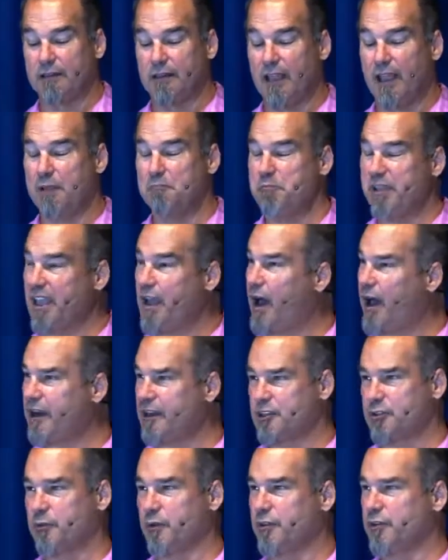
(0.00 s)
And be
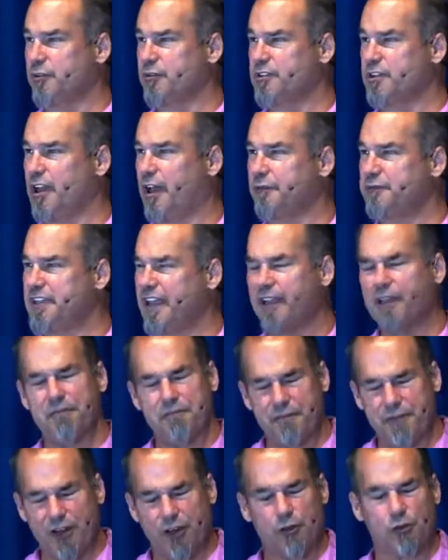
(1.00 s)
honest with yourself. Take a
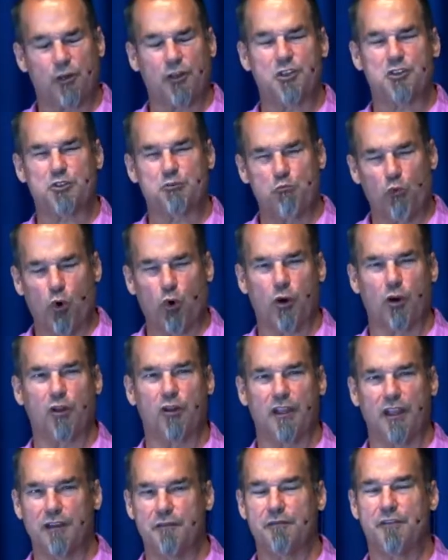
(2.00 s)
fearless moral
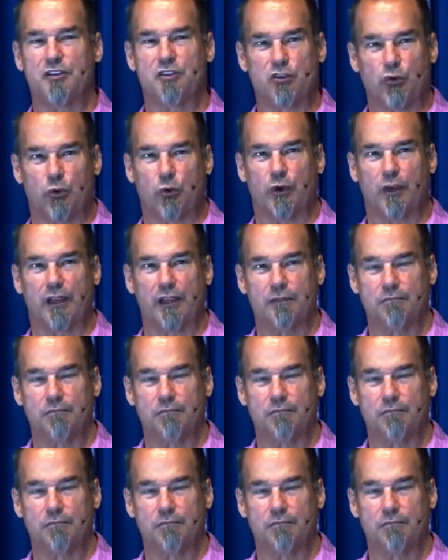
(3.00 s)
inventory.